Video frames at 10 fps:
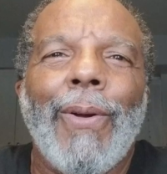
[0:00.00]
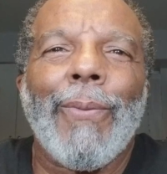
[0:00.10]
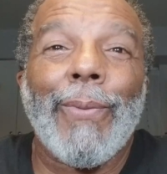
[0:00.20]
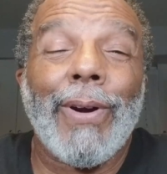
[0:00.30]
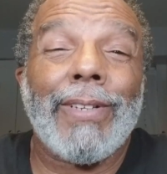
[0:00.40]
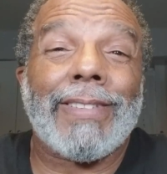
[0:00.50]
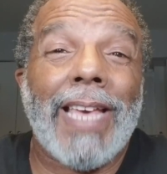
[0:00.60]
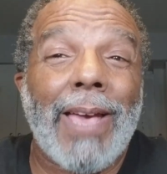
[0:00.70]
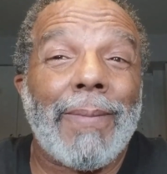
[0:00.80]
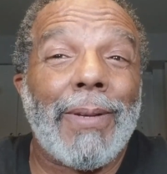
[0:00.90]
What's
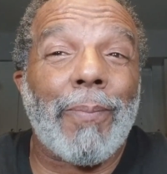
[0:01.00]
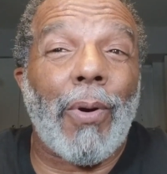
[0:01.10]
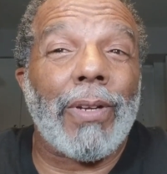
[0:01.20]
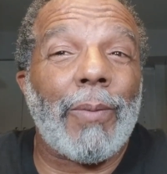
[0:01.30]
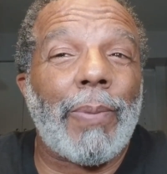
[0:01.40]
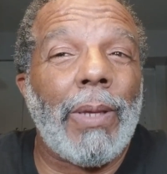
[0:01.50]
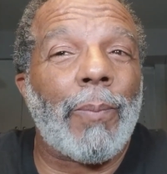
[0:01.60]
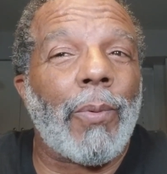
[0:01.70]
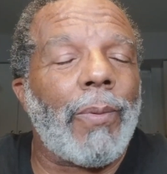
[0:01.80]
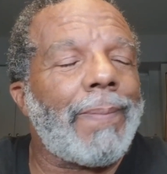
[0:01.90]
happening, party
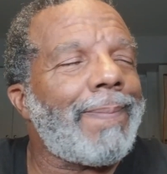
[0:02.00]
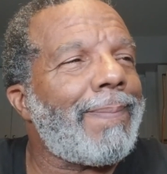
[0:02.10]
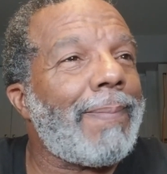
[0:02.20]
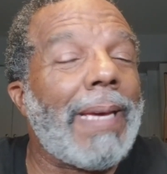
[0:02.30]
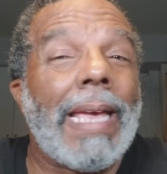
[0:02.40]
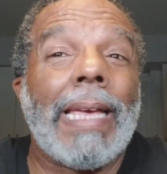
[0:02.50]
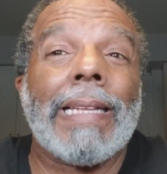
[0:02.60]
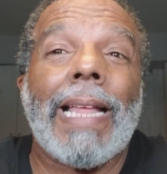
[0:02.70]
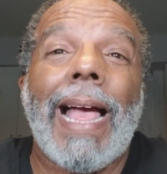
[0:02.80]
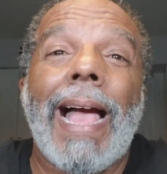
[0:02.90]
people?
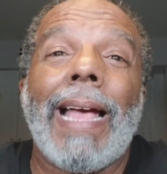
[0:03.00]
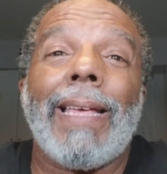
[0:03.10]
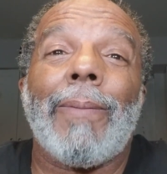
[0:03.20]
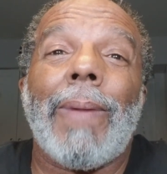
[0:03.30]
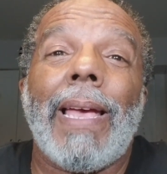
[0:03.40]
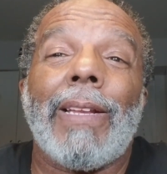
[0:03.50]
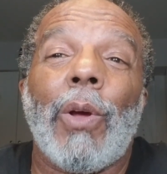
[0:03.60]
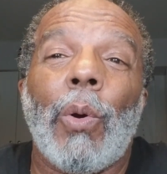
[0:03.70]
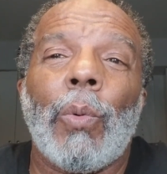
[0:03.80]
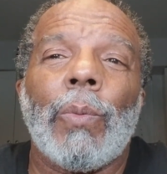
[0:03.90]
Man, I am at
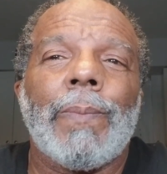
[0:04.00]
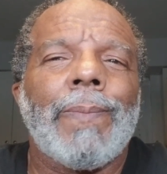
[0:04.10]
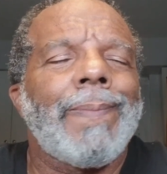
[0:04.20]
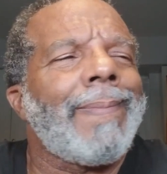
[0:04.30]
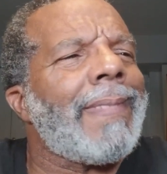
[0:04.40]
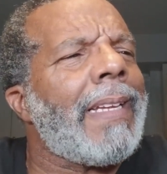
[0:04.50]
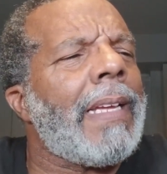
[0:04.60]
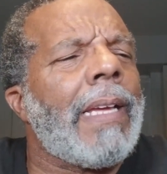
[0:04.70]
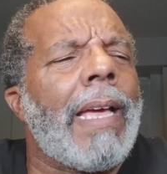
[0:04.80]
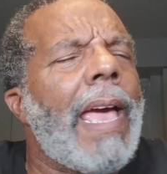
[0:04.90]
home.
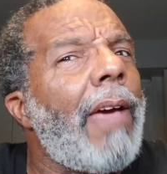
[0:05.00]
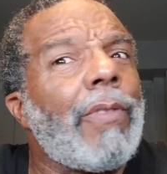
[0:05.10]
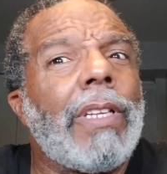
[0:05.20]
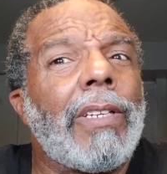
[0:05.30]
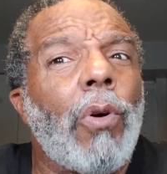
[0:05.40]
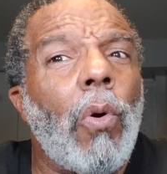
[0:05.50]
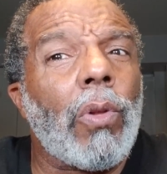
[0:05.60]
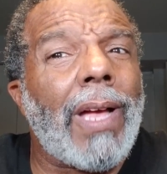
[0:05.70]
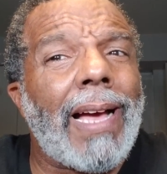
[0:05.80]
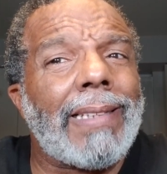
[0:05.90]
Haven't done a whole
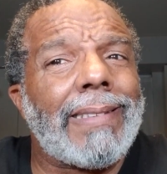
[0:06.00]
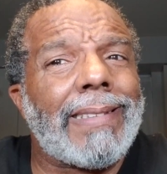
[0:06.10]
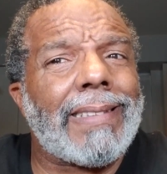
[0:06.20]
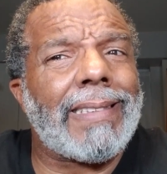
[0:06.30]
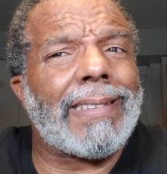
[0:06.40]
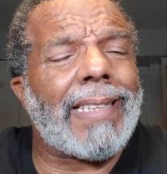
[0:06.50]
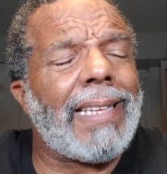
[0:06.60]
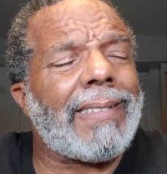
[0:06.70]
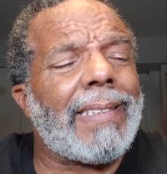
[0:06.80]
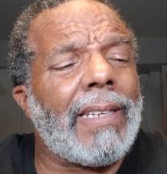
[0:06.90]
lot since
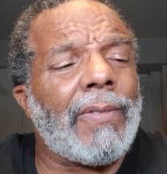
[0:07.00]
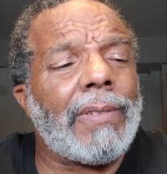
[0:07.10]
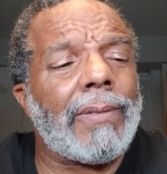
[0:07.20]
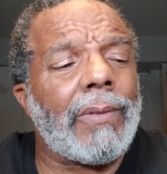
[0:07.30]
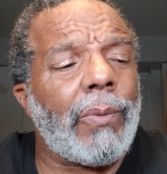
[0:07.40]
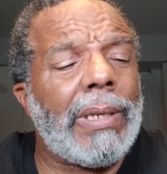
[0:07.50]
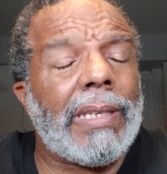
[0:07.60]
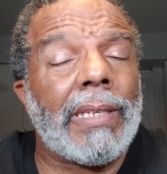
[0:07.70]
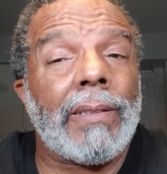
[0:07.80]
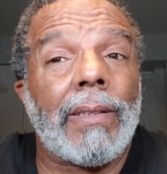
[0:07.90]
Thanksgiving
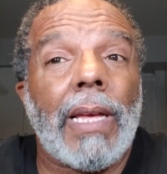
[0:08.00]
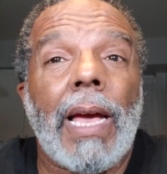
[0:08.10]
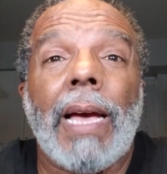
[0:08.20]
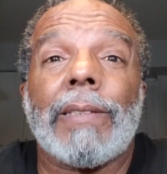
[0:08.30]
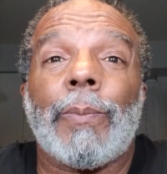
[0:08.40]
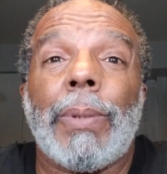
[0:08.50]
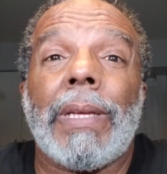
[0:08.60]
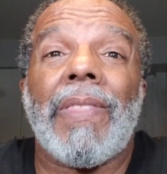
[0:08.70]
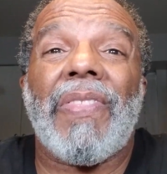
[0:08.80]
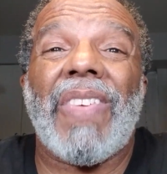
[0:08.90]
weekend. I
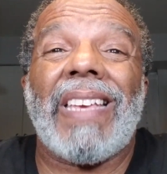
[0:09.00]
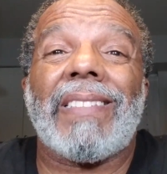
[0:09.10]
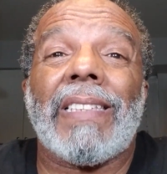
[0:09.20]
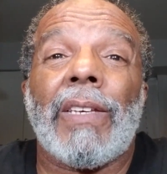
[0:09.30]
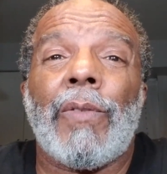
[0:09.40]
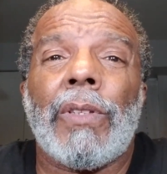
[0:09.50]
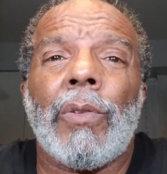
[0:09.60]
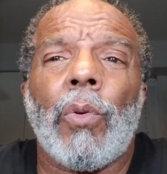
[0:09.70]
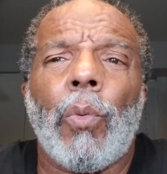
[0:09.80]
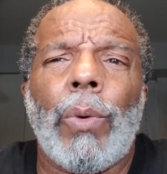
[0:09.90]
spent
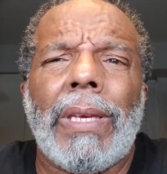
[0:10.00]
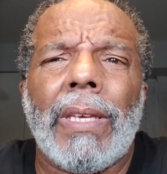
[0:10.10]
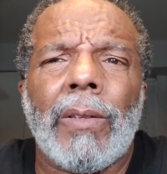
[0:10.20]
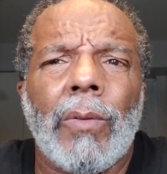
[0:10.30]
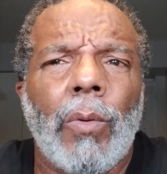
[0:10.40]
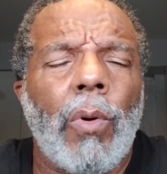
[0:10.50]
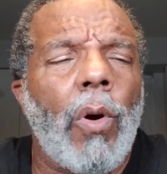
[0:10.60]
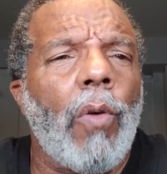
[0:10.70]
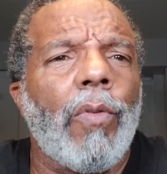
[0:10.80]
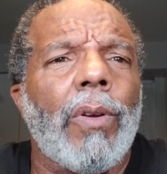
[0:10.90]
Thanksgiving weekend
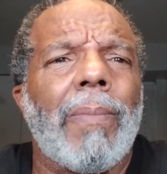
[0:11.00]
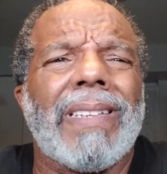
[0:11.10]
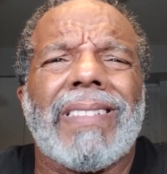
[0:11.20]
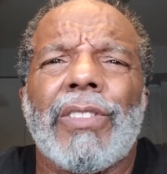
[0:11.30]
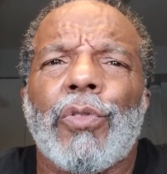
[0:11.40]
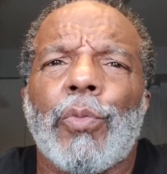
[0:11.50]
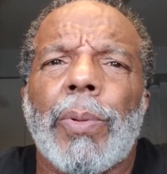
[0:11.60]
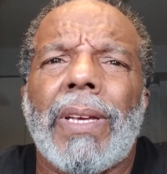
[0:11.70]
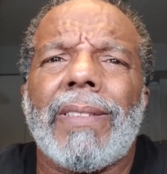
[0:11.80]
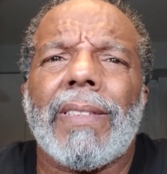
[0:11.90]
over at my sister's
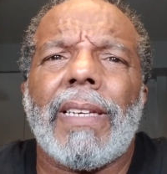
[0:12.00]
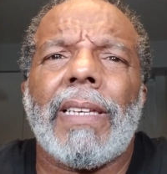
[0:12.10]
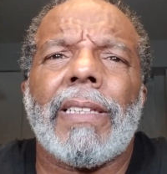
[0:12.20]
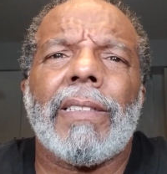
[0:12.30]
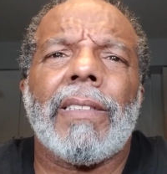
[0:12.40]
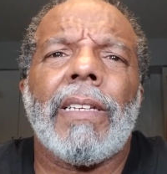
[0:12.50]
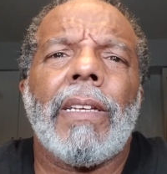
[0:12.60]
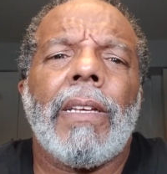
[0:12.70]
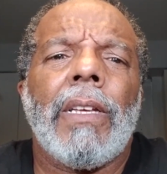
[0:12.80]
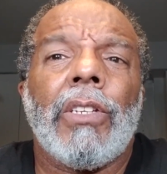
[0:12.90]
place in
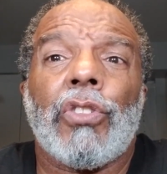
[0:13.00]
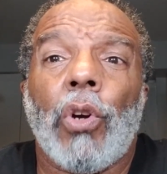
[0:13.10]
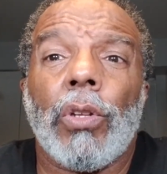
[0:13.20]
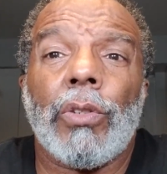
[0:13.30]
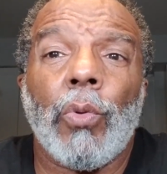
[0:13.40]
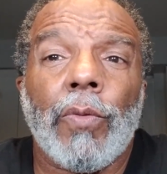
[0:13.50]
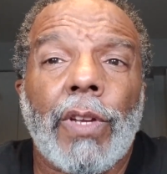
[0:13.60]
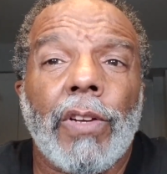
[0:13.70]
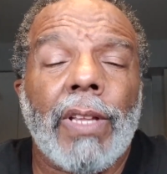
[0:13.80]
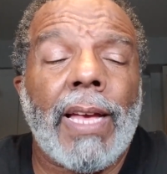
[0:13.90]
Charlotte, North
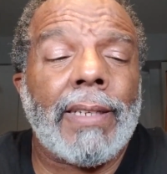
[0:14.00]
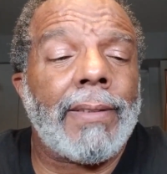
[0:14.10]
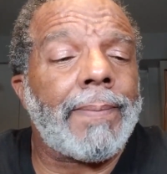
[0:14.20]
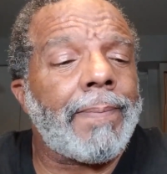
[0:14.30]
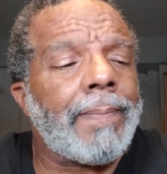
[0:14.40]
Carolina.